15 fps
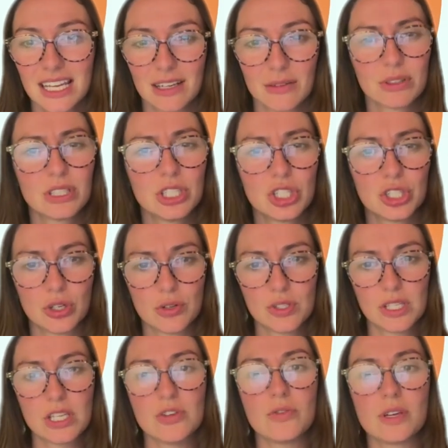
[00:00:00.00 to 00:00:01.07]
it really
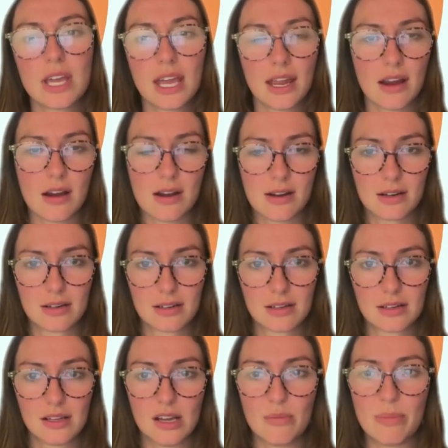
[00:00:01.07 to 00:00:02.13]
shows that you care
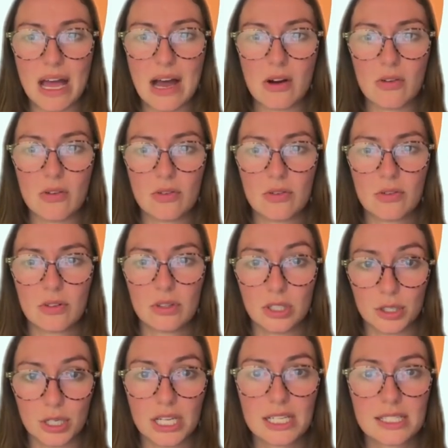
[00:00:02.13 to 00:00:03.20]
about
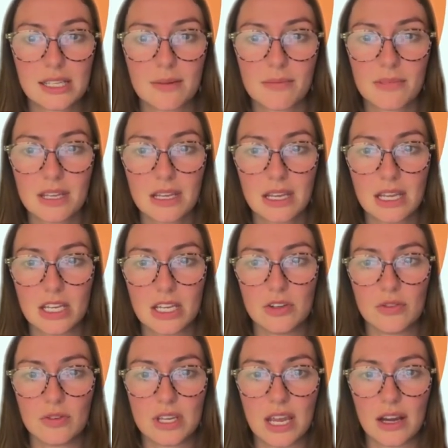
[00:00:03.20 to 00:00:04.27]
learning something and
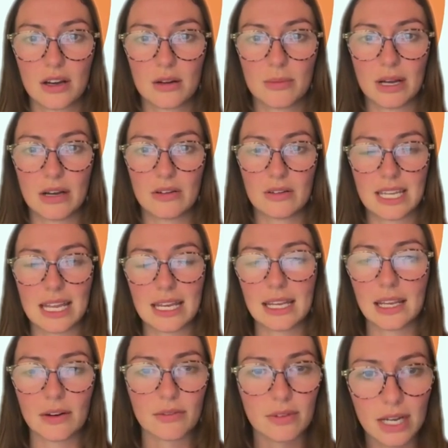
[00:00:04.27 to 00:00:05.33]
you care about
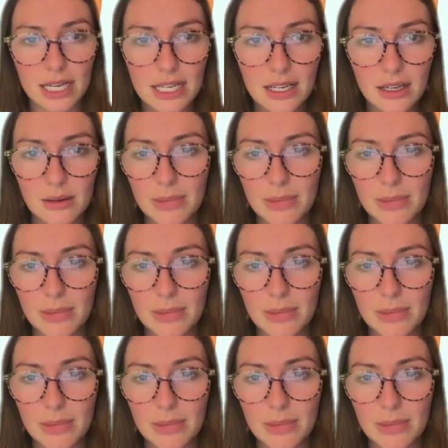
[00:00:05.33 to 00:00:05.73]
getting it right,